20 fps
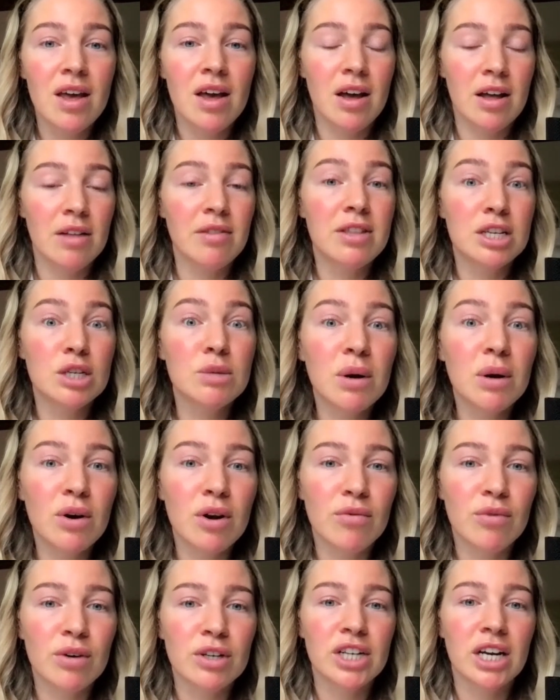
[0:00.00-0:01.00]
and spirit
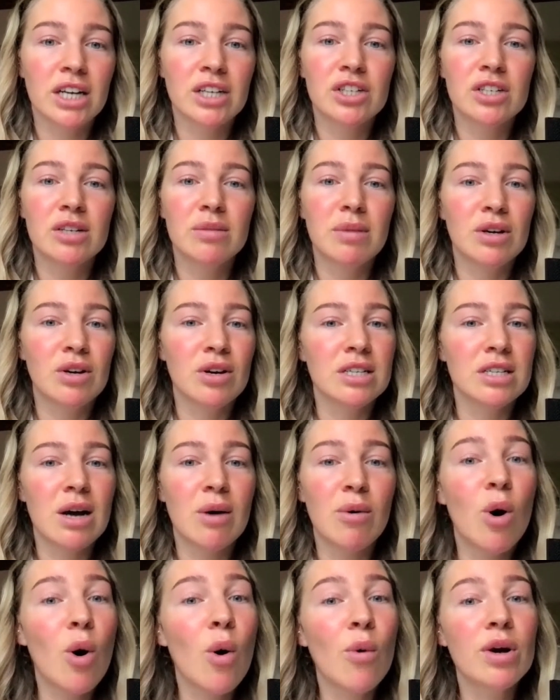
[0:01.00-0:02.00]
of rejection, because I
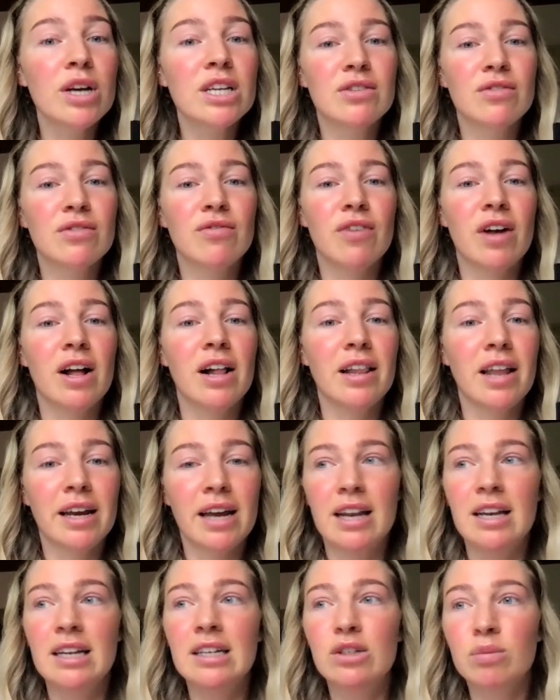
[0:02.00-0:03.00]
always felt like
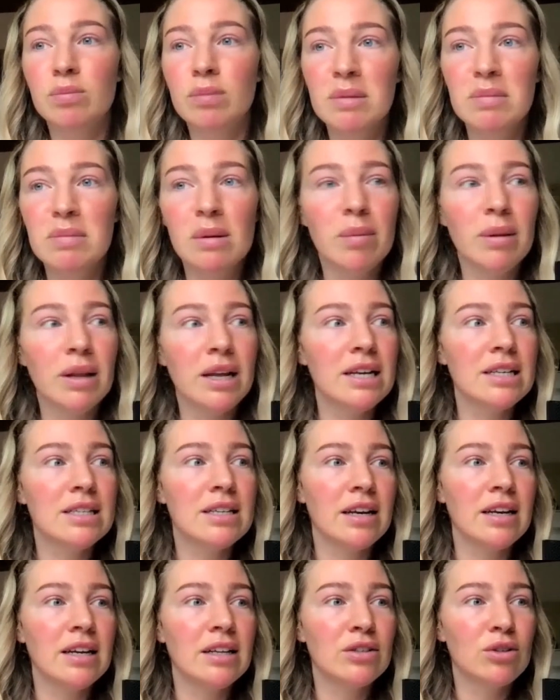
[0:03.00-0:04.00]
I need to people please,
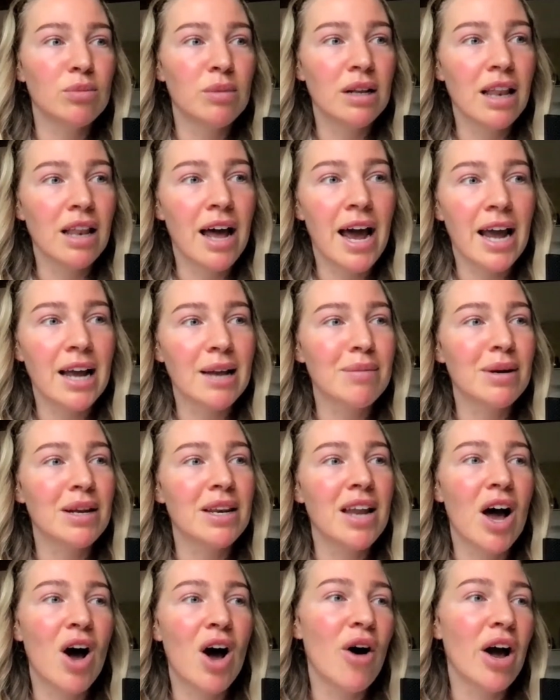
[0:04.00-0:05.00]
I need to be liked. But
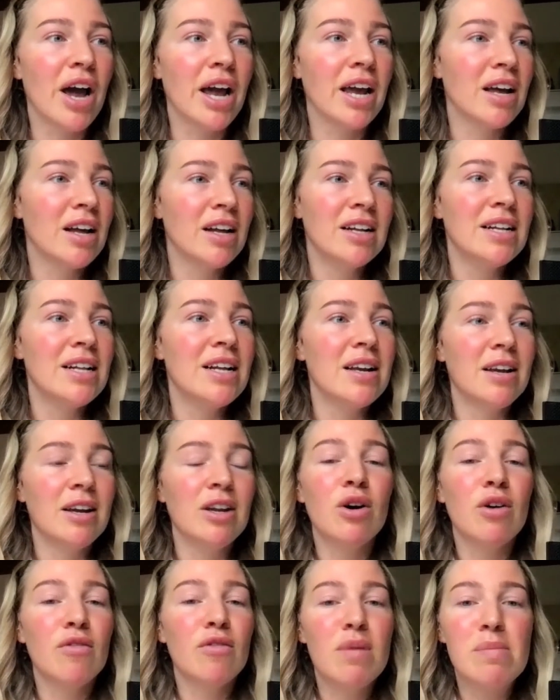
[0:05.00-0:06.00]
now I, you
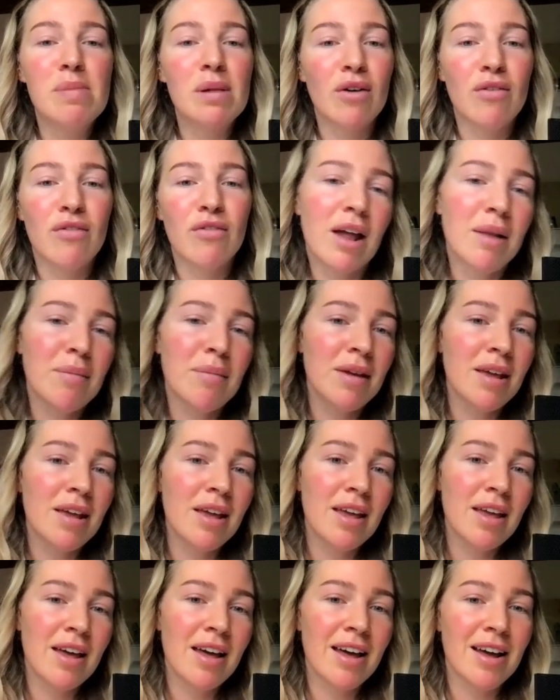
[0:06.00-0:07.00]
know, if people offend
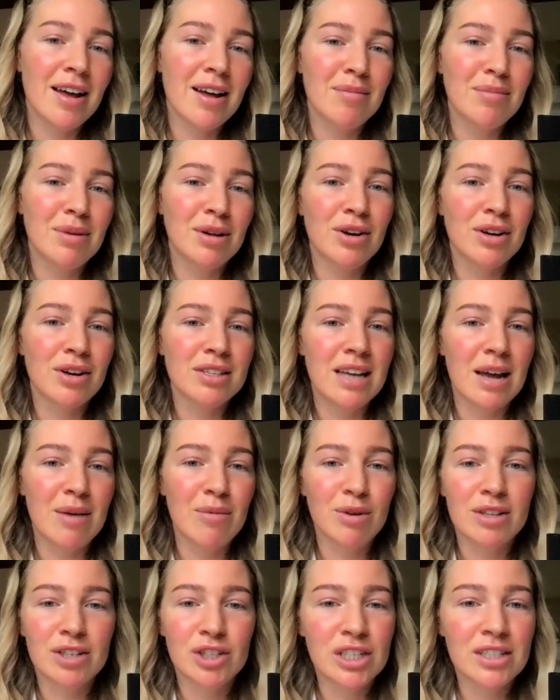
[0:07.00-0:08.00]
me uh, because I'm
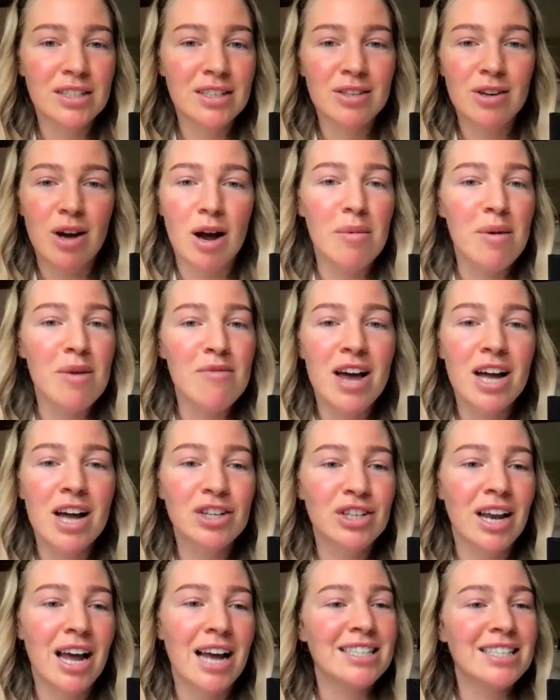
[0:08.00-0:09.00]
with Jesus or I'm
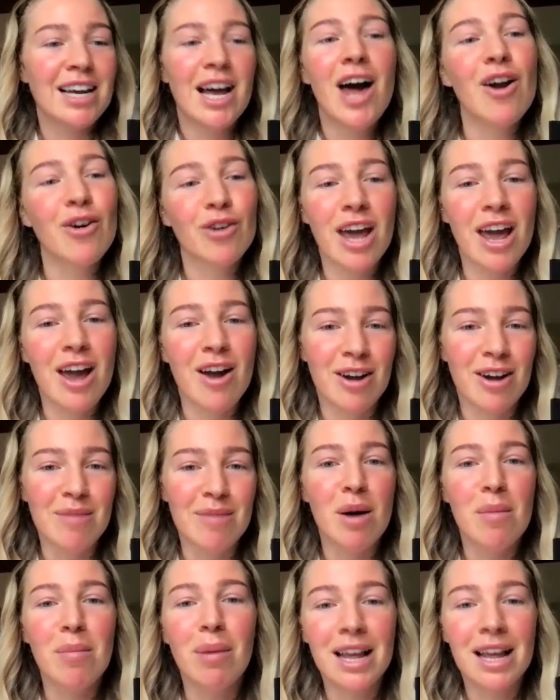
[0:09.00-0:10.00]
evangelizing, I don't care
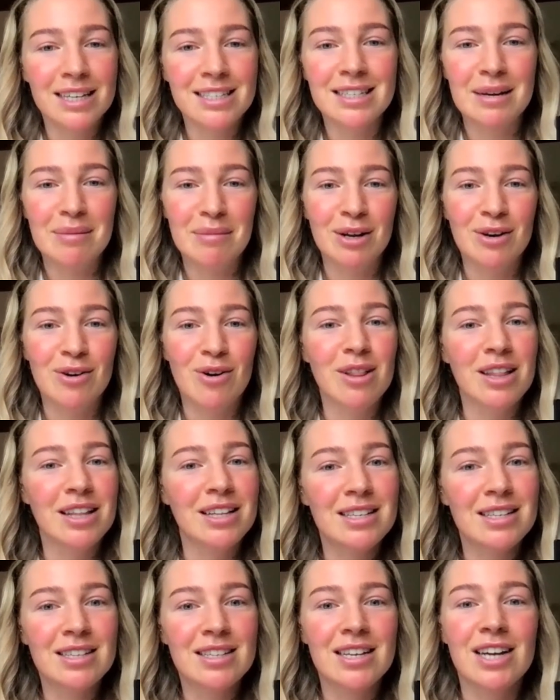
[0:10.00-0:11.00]
anymore. I bless them, you know.
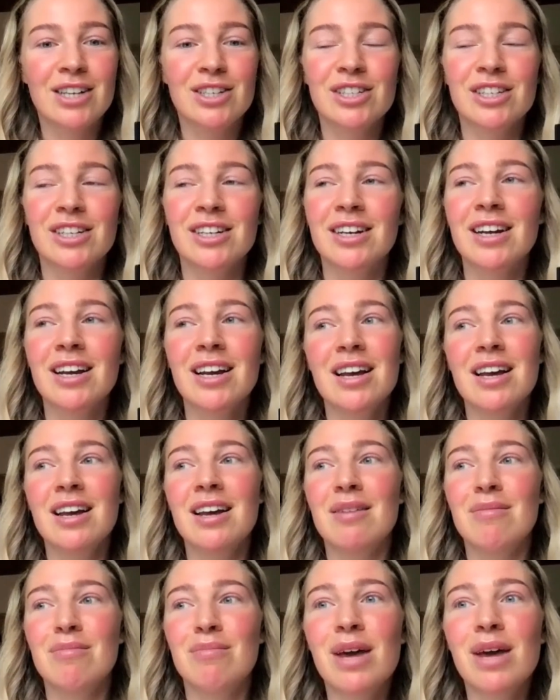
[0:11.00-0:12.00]
This is such a
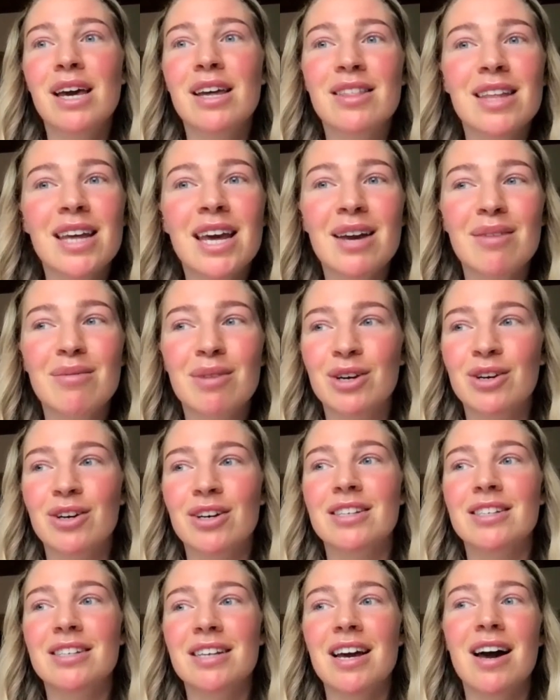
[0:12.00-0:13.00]
big thing
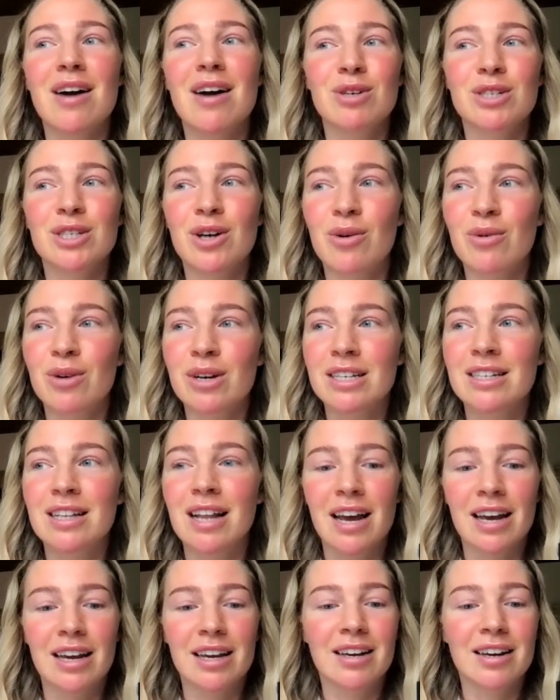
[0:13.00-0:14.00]
because, yeah, I was always
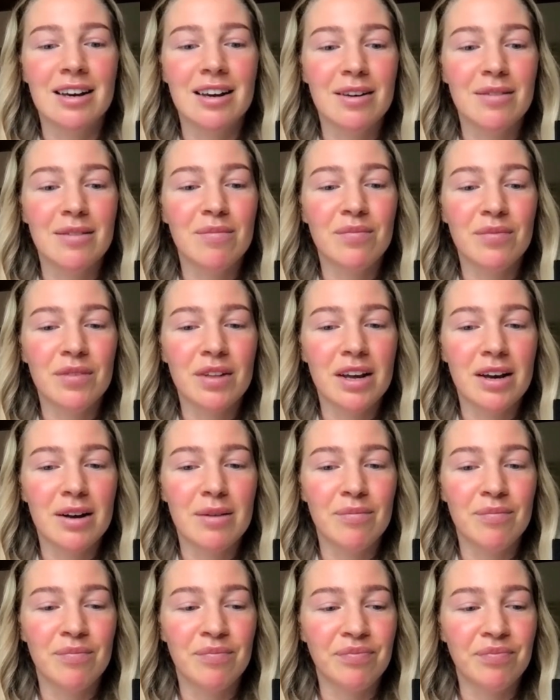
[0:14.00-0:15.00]
like uh,
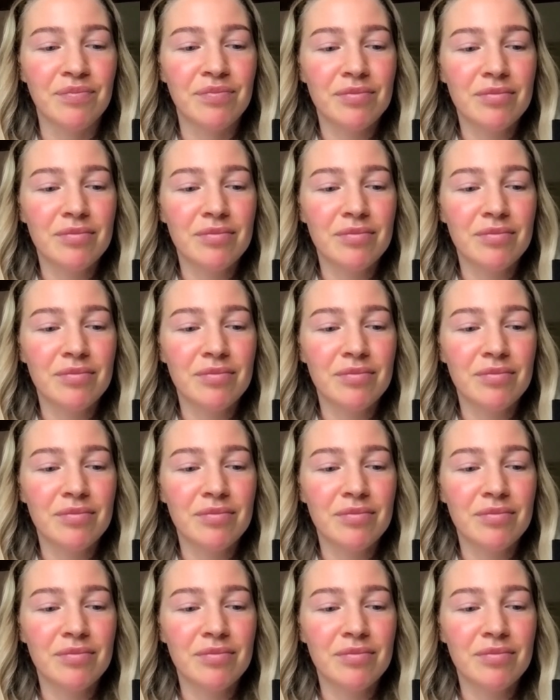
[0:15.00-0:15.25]
um,